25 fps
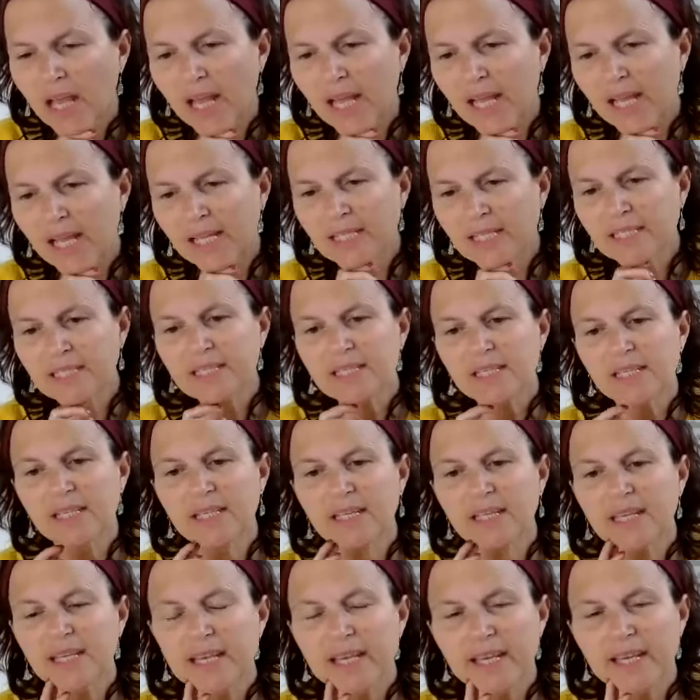And
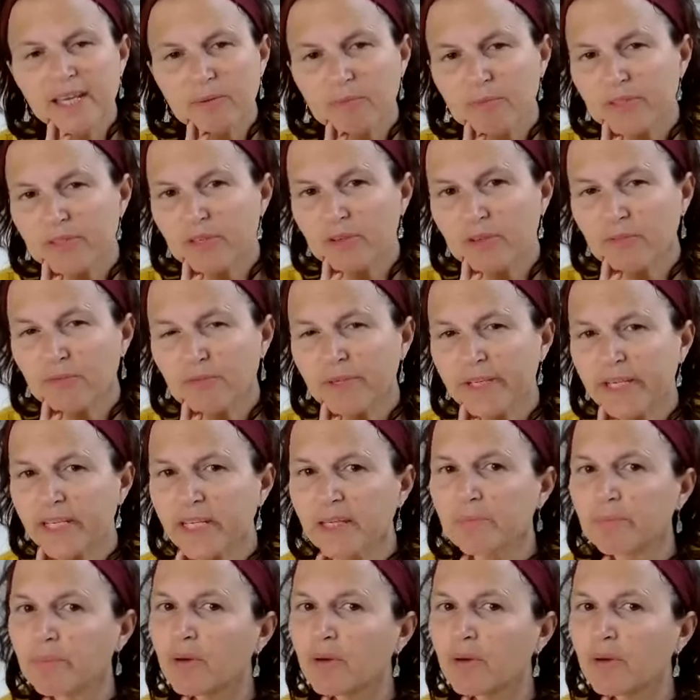it was a really